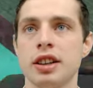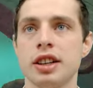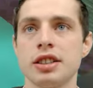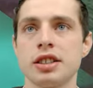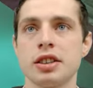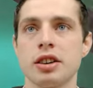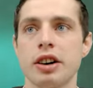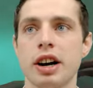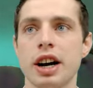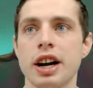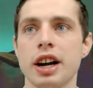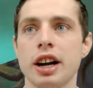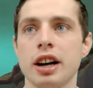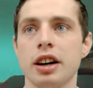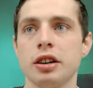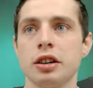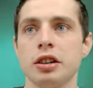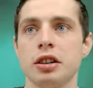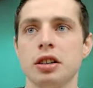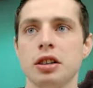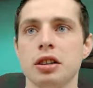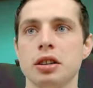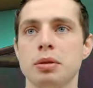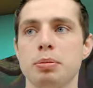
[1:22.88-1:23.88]
great and
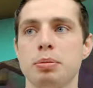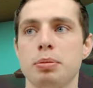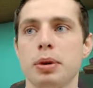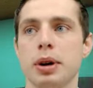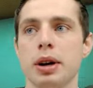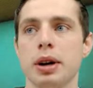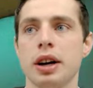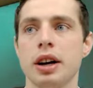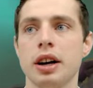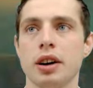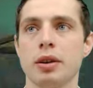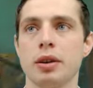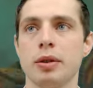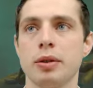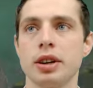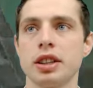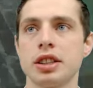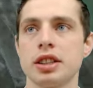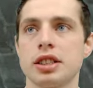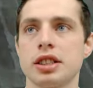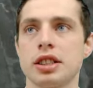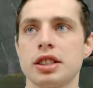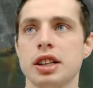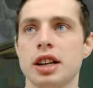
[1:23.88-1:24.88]
all, but when
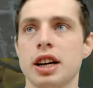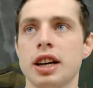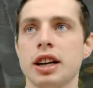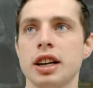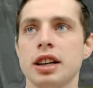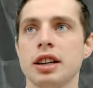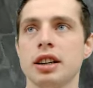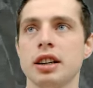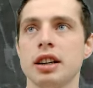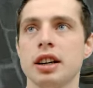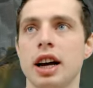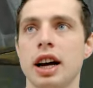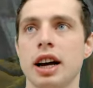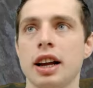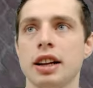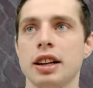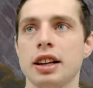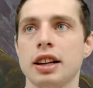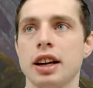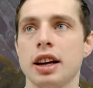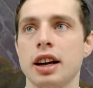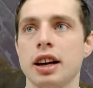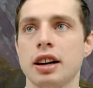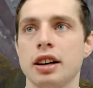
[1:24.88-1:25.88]
you're sliding, and
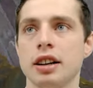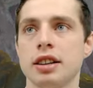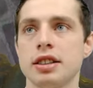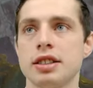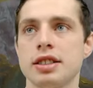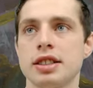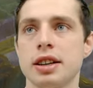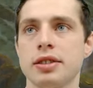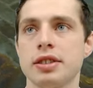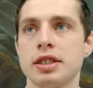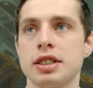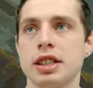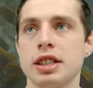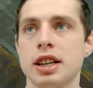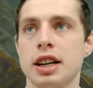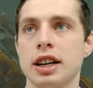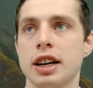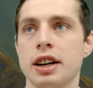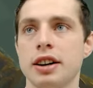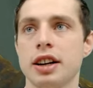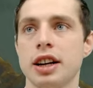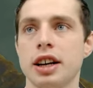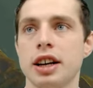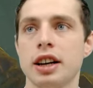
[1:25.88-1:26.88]
then say we're sliding
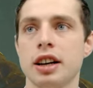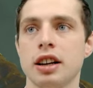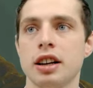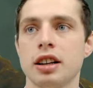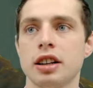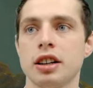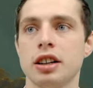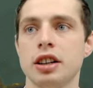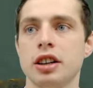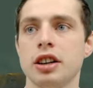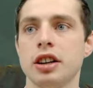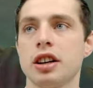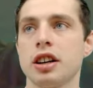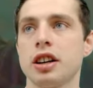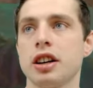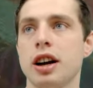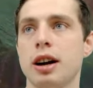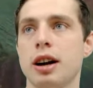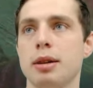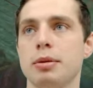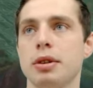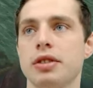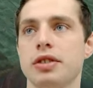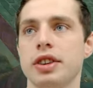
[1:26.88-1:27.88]
down here, you can
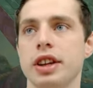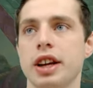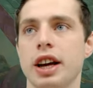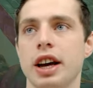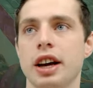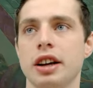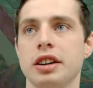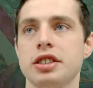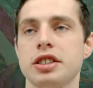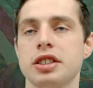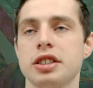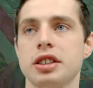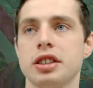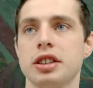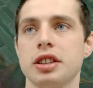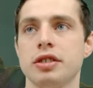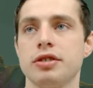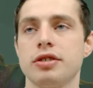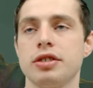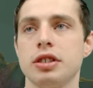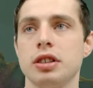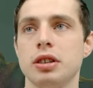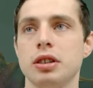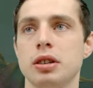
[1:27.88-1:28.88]
come off the edge and
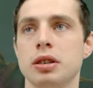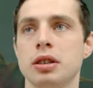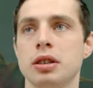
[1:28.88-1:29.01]
fall.